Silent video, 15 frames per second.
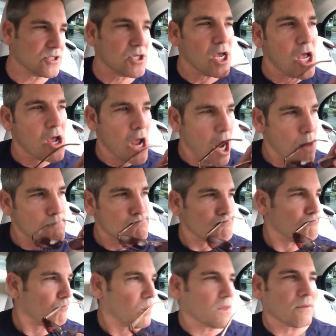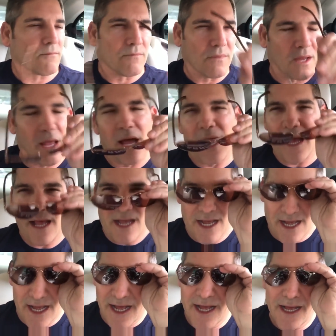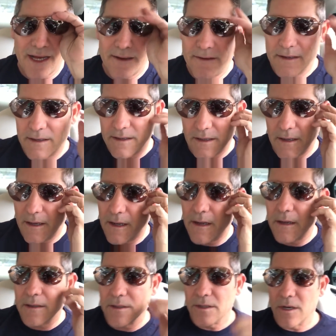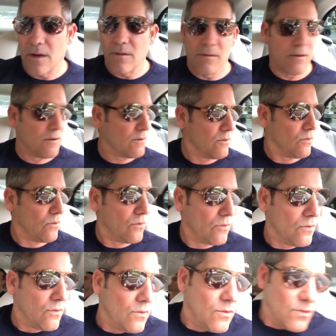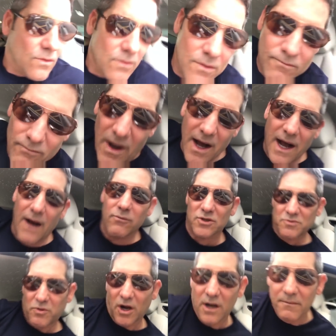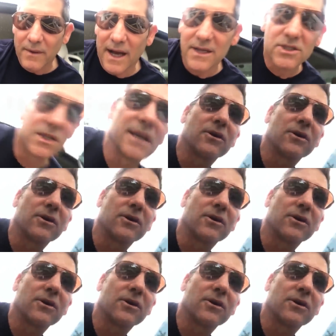things. I, I you know, my, I was brought up by a